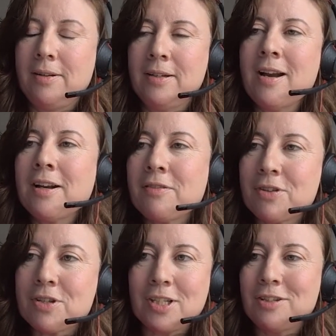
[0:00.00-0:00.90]
None of
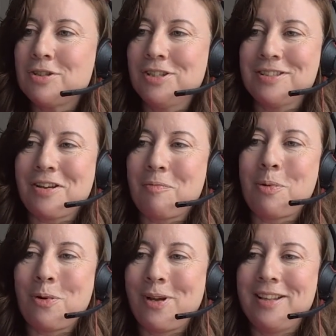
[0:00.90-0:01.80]
the solutions I've
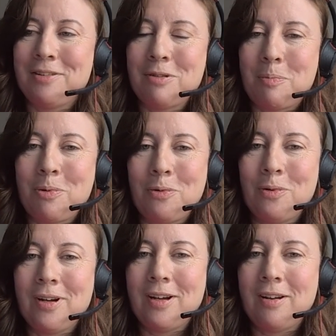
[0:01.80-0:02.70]
put in the
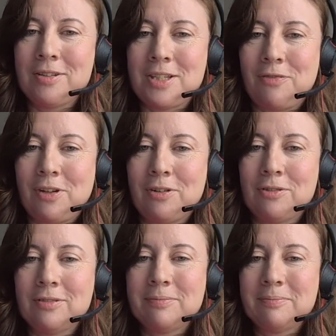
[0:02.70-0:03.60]
report are
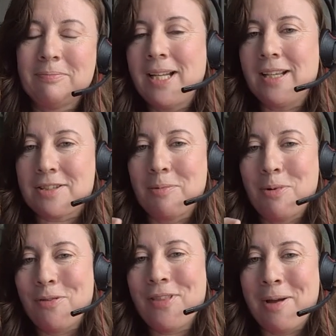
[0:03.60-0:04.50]
difficult. mainly because I'm
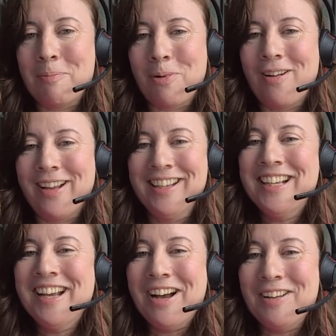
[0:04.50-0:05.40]
not that bright.
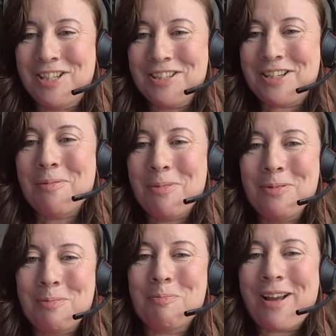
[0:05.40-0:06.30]
I've just come
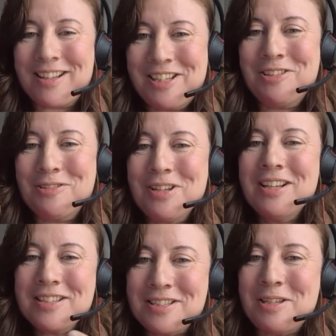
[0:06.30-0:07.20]
up with practical,
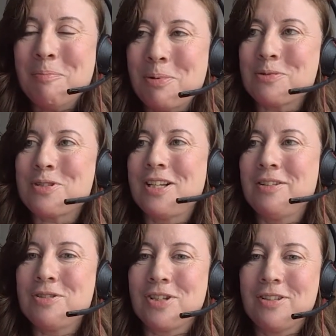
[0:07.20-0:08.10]
simple
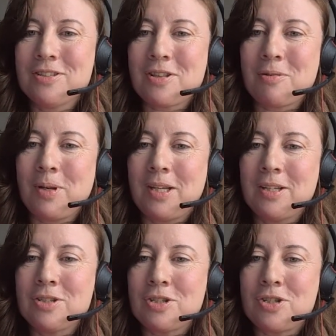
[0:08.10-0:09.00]
solutions that we
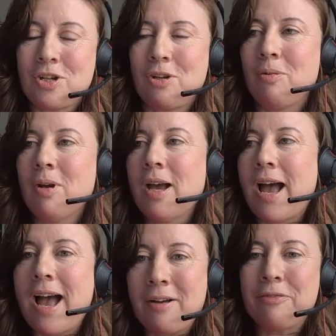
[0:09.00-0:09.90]
can just do
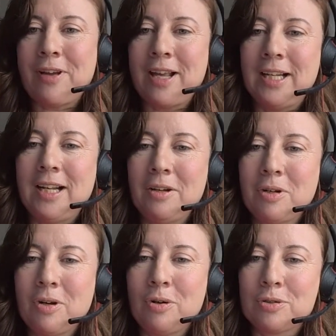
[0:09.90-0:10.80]
at fairly low
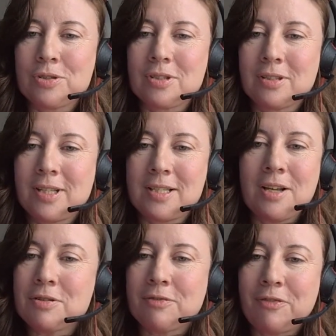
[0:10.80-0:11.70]
cost. There's
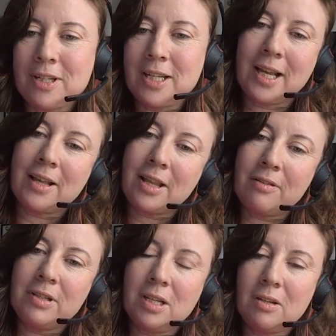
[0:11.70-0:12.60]
loads of funding out
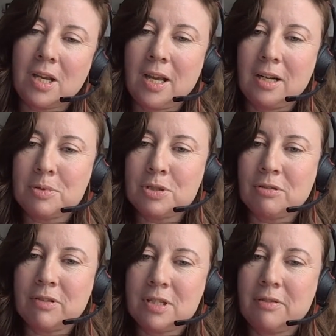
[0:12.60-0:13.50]
there in the UK, and I'm
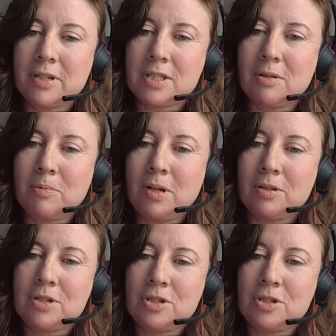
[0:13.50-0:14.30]
sure there is in the rest of the world to